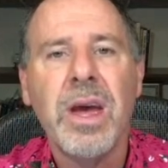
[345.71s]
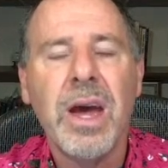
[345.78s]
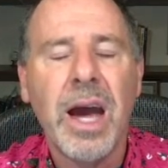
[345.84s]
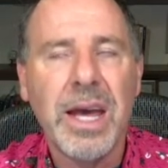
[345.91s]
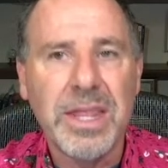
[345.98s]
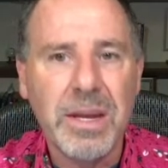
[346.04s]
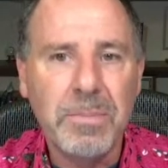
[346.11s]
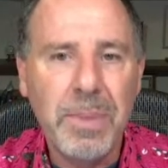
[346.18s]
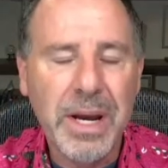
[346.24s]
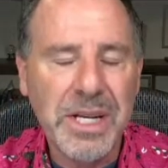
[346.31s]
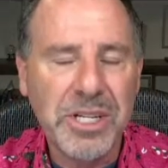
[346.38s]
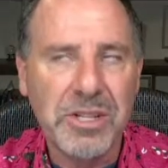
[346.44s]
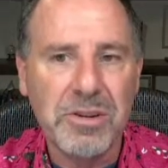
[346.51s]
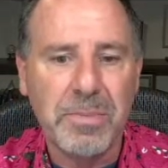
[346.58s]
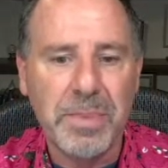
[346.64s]
and then
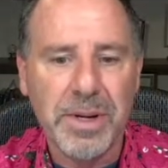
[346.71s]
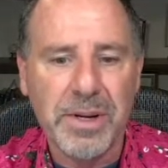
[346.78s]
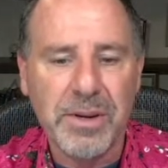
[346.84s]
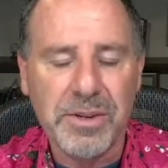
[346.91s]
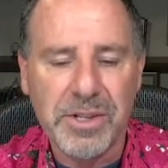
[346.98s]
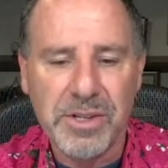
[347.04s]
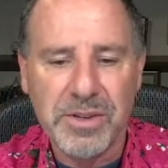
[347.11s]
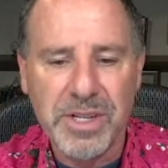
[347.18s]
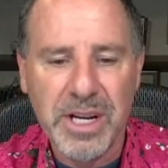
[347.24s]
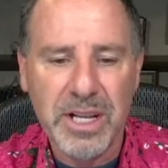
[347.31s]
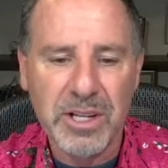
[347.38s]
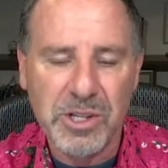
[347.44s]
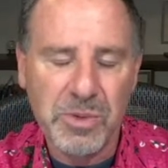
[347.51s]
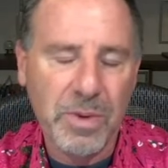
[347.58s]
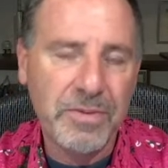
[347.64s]
pays their bills.
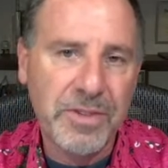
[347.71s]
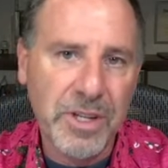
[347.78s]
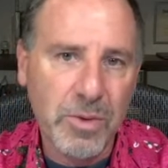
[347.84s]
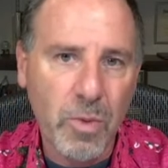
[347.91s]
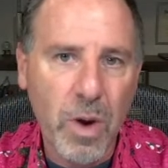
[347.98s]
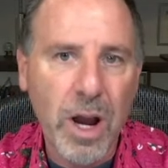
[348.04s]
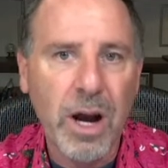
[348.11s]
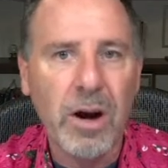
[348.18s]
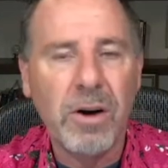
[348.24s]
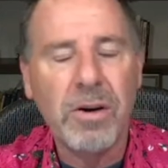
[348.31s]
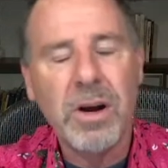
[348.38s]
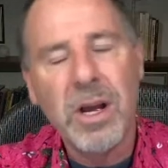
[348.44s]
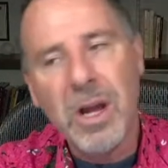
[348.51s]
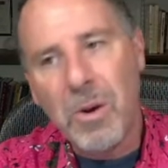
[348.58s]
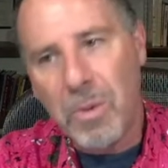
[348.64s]
Taylor Swift did well
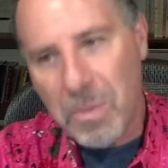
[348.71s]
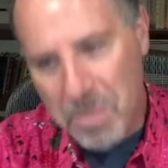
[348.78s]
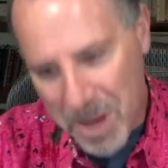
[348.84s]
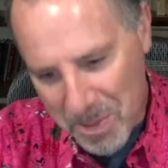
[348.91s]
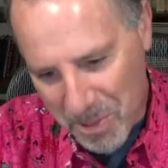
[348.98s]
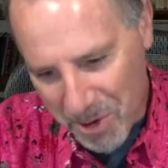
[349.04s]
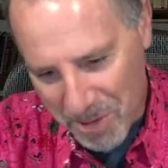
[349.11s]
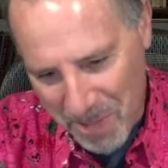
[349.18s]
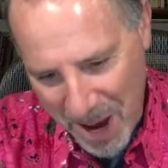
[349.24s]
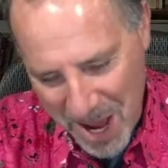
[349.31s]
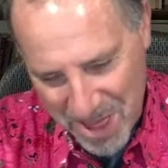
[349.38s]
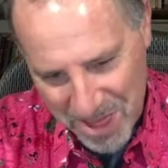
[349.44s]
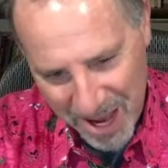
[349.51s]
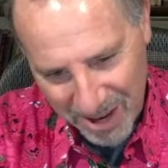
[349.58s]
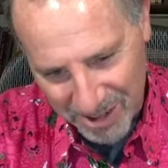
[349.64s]
when people would pay
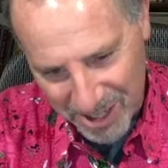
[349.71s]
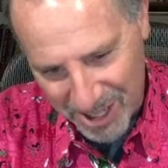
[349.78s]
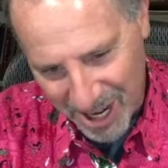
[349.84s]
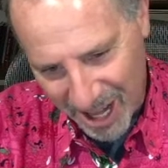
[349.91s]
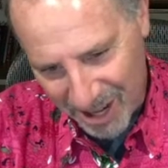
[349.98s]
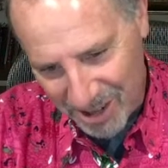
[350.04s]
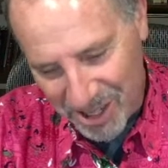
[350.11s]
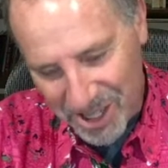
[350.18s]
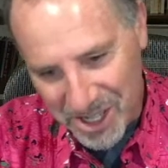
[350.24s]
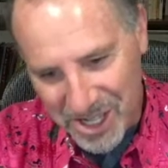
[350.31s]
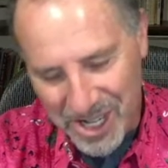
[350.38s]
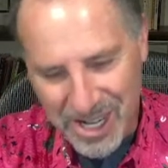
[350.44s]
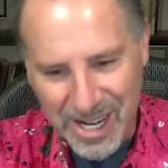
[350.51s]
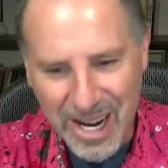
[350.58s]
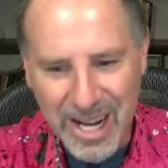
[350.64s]
$1,000 to
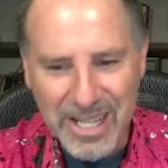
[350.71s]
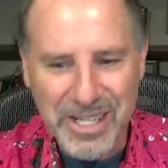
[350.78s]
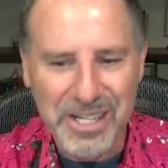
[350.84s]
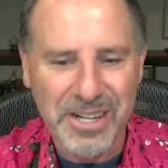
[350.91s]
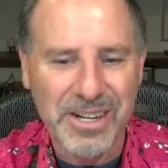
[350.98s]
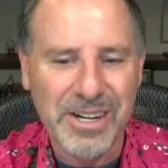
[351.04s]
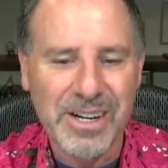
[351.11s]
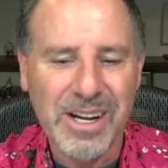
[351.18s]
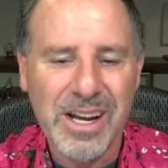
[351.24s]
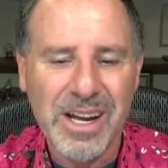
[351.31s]
see a concert